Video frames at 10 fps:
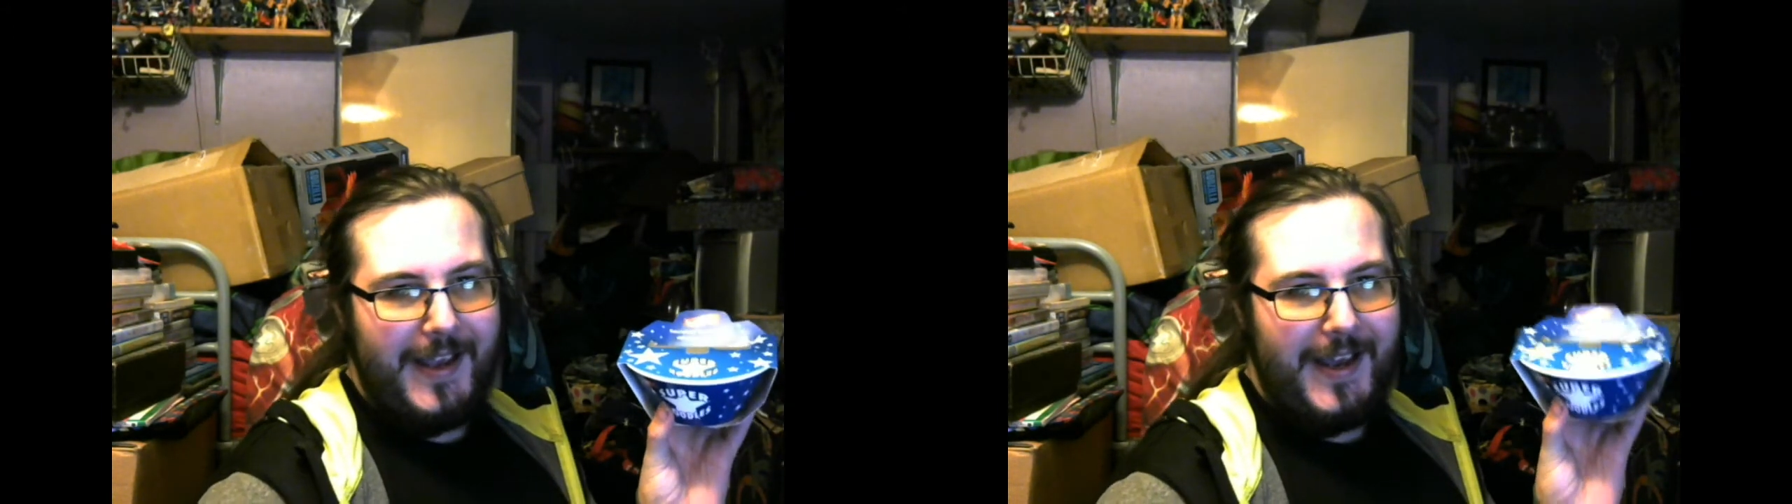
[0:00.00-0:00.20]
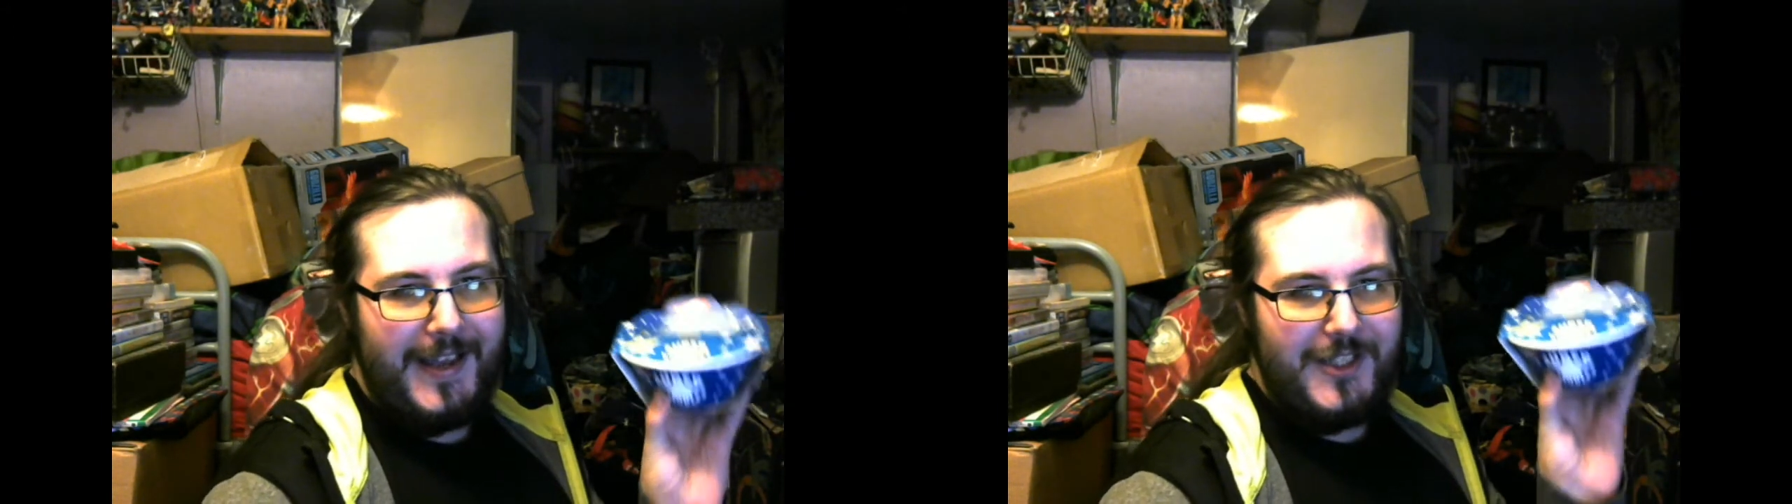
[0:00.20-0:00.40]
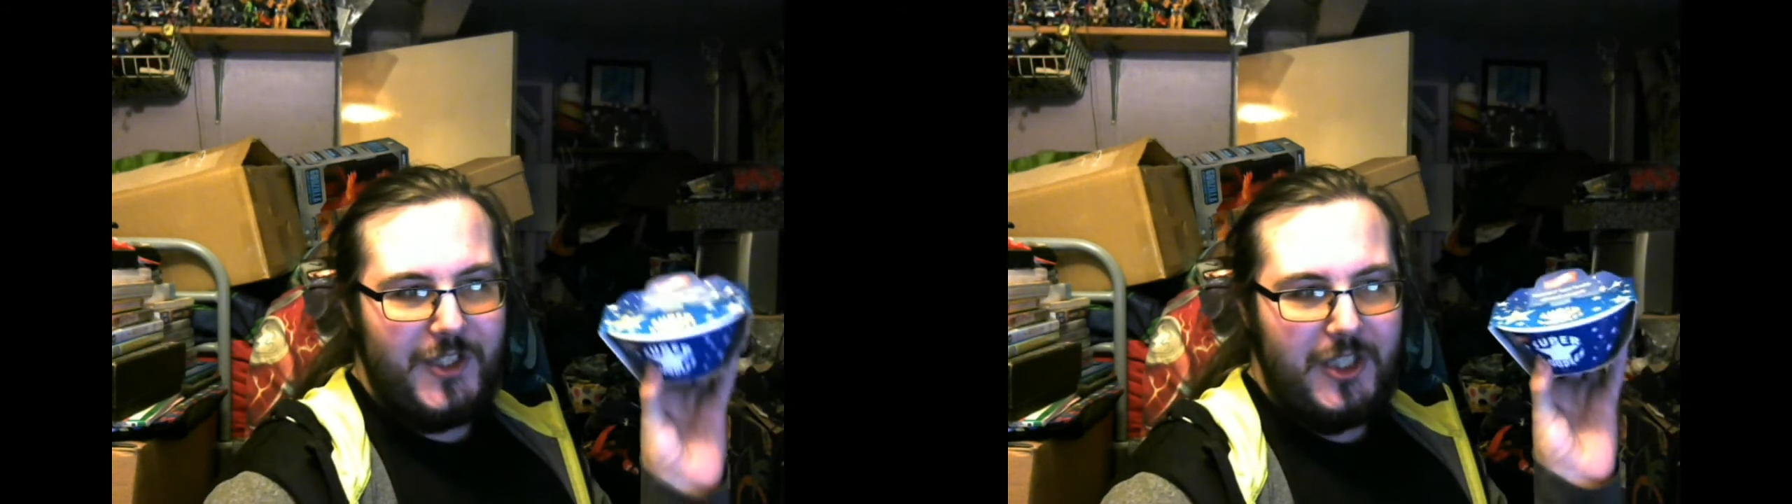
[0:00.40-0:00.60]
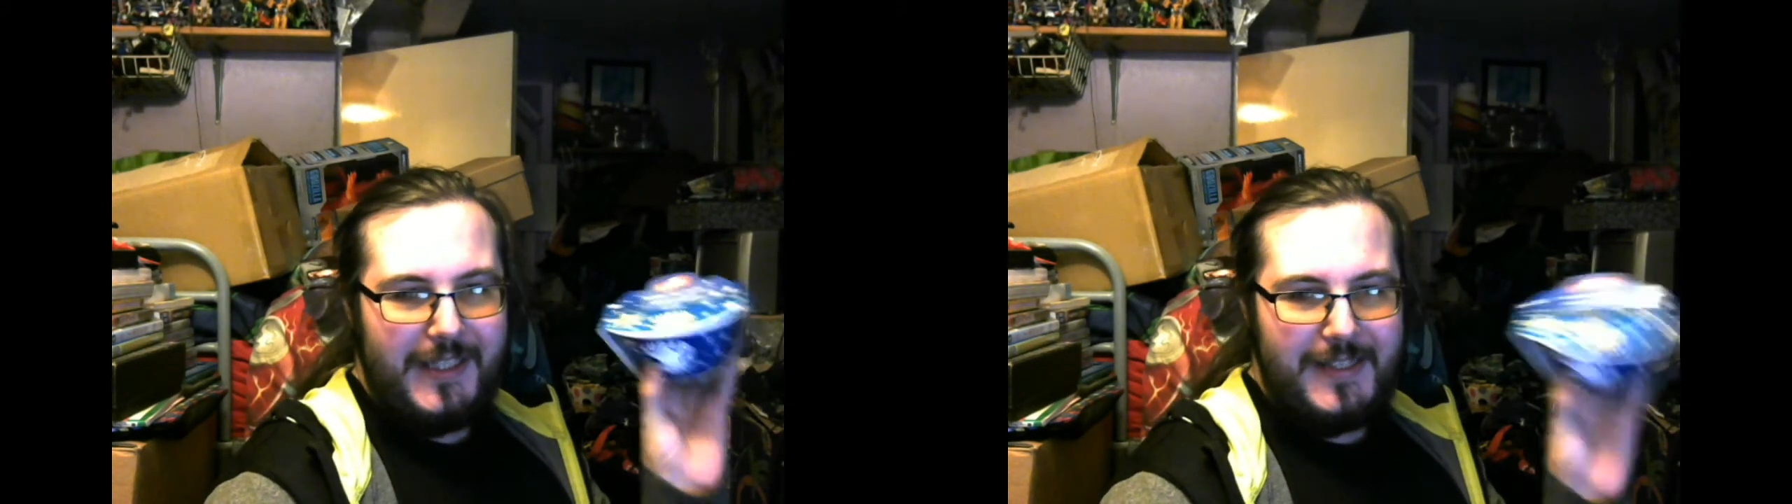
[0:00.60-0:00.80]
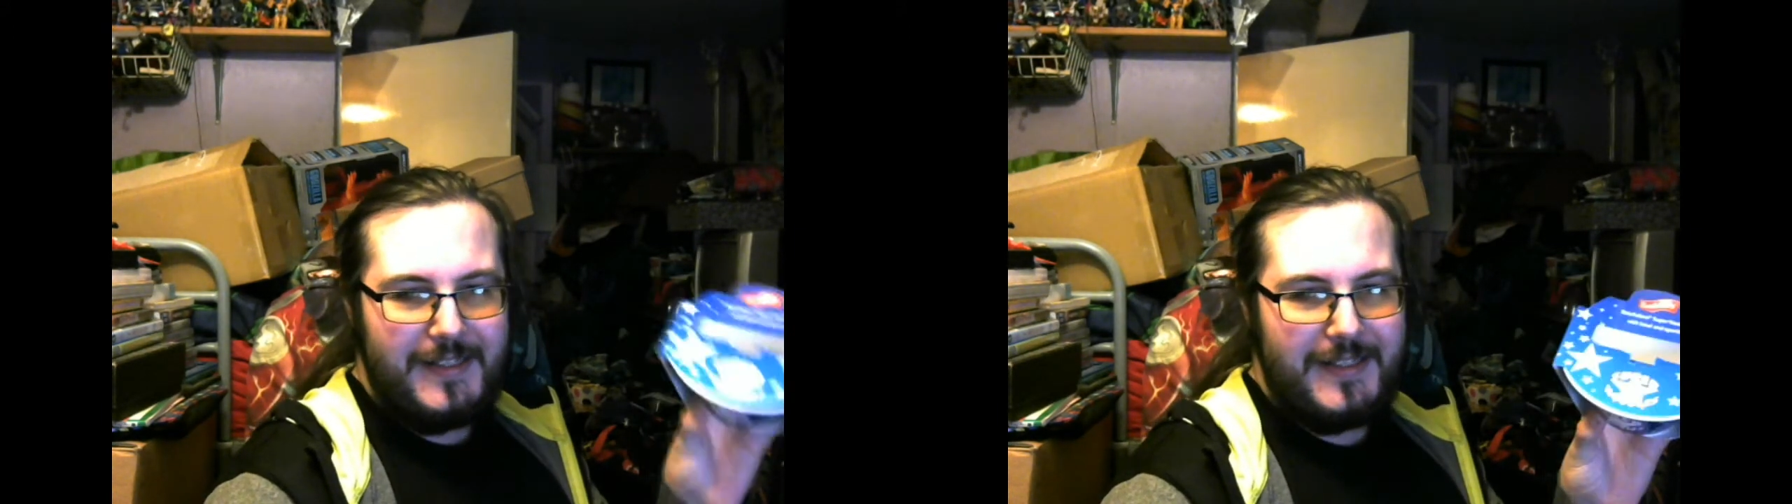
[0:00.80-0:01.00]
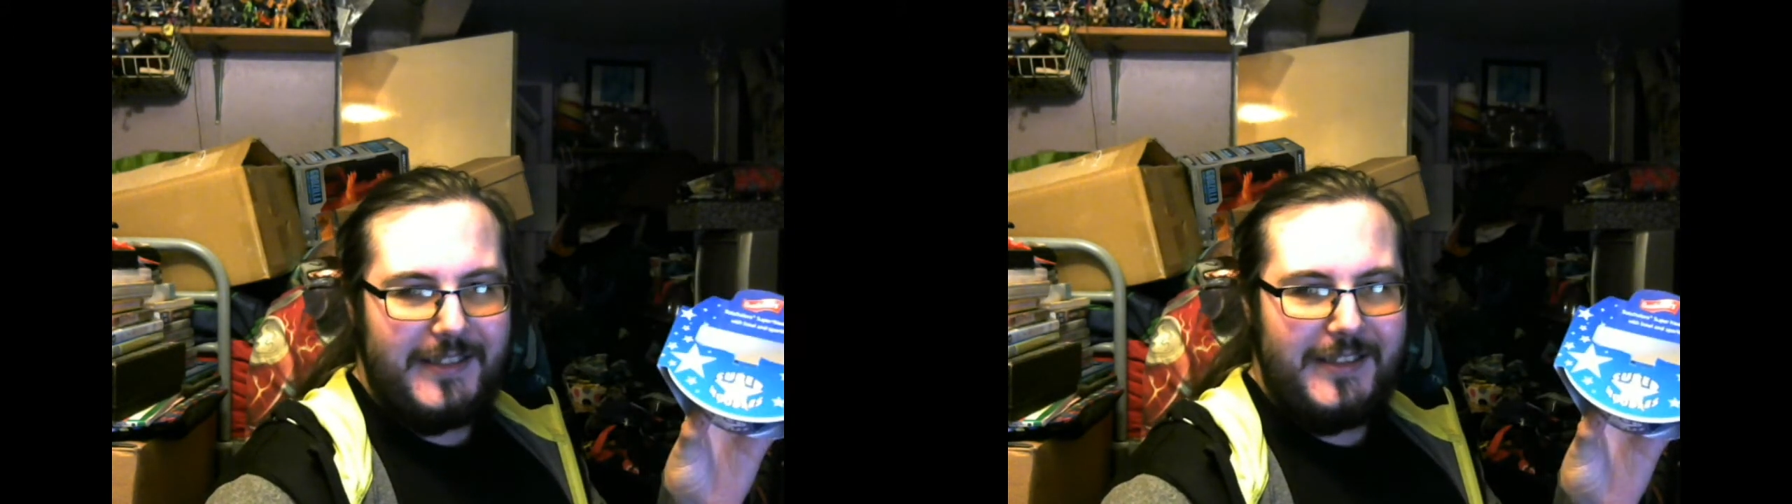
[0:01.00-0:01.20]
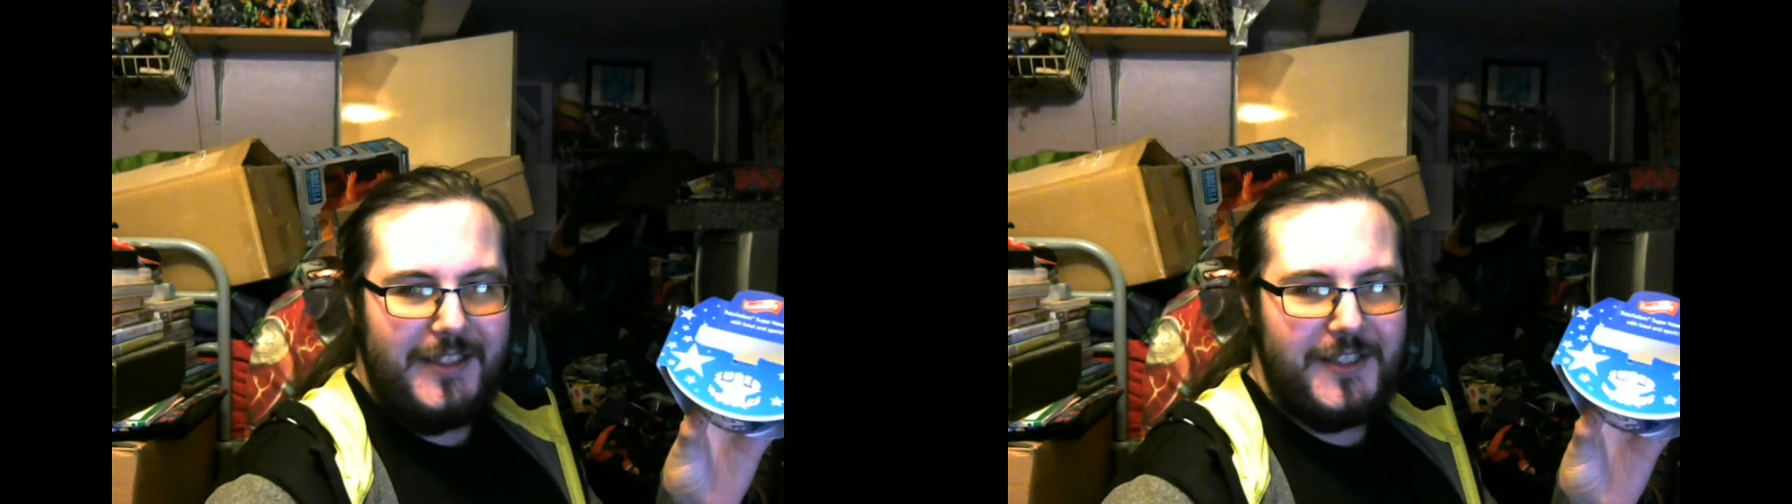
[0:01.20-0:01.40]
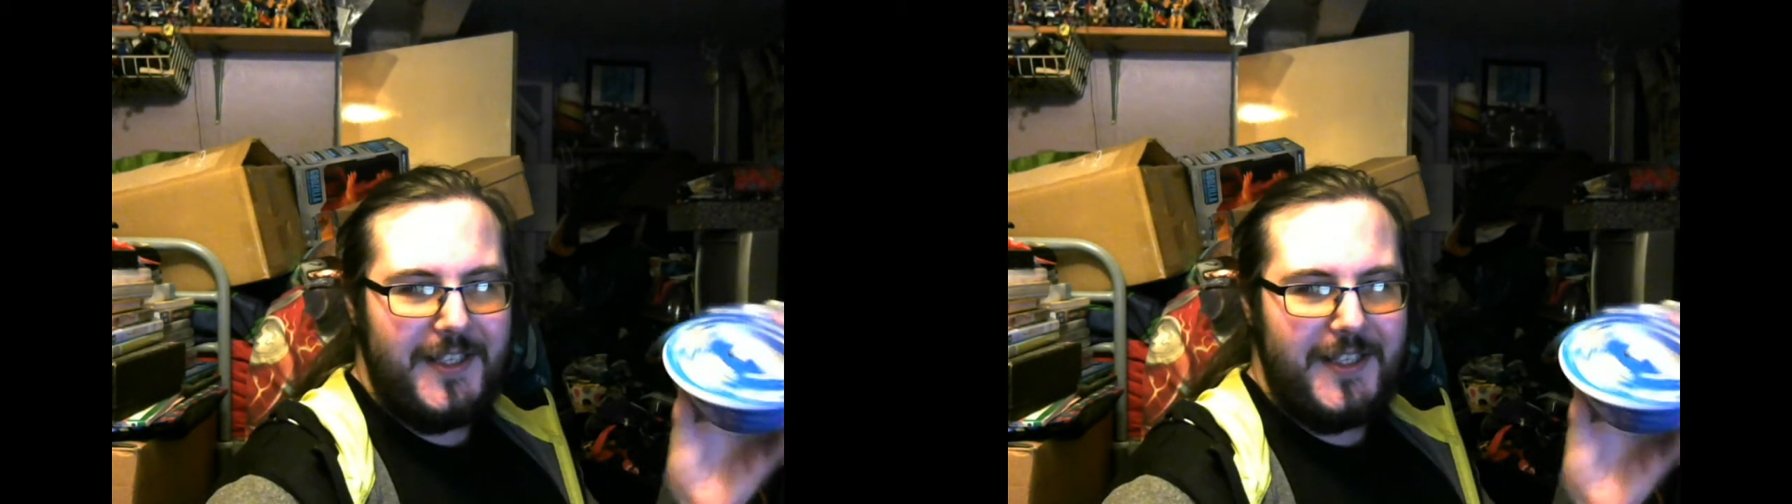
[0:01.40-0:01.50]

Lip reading: and she instantaneously